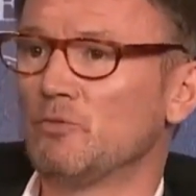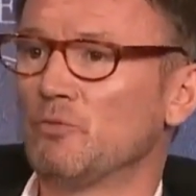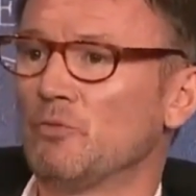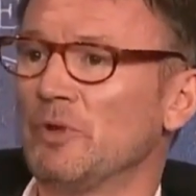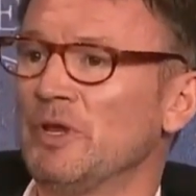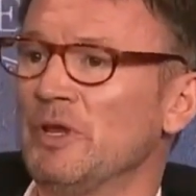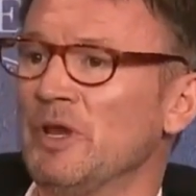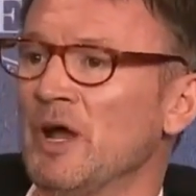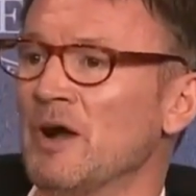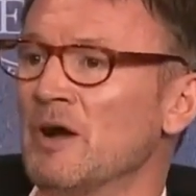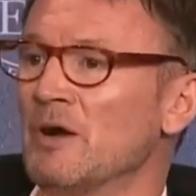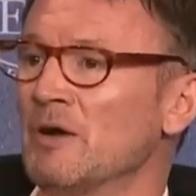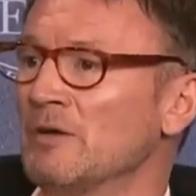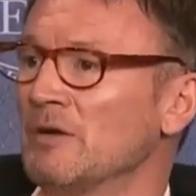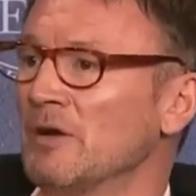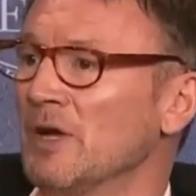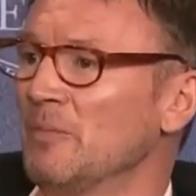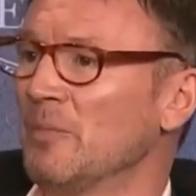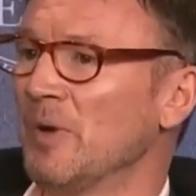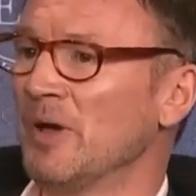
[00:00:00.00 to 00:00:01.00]
We are
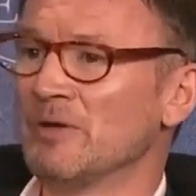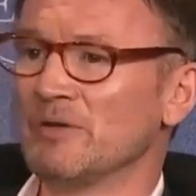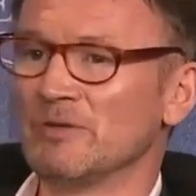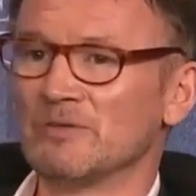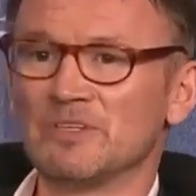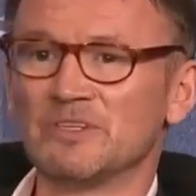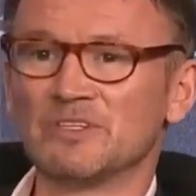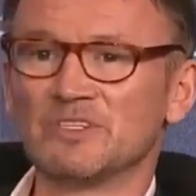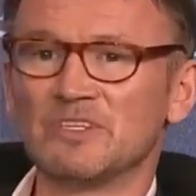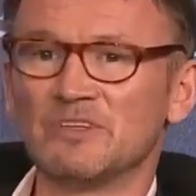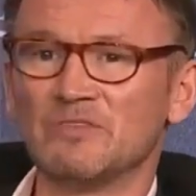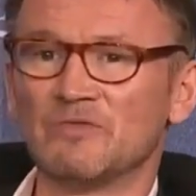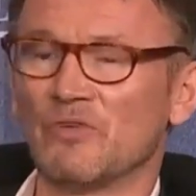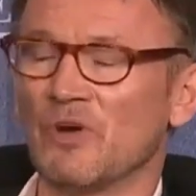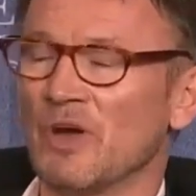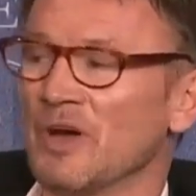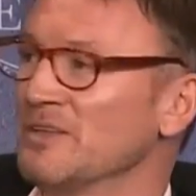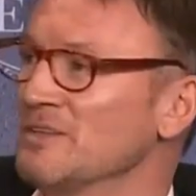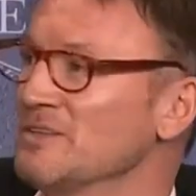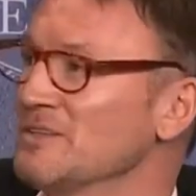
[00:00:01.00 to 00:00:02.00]
about to see
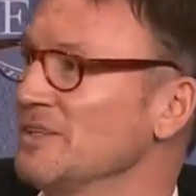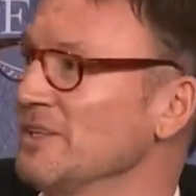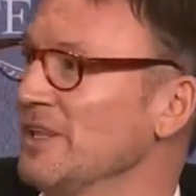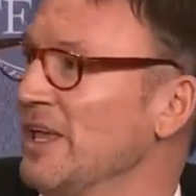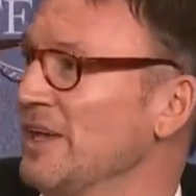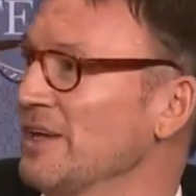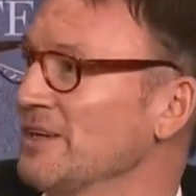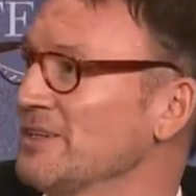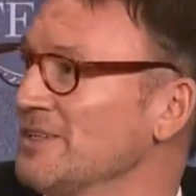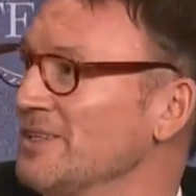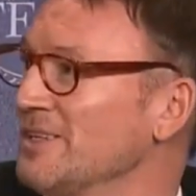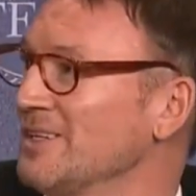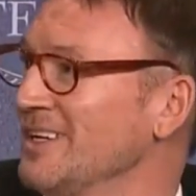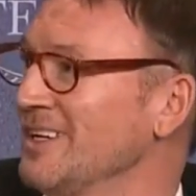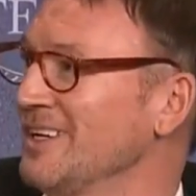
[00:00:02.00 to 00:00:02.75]
France elect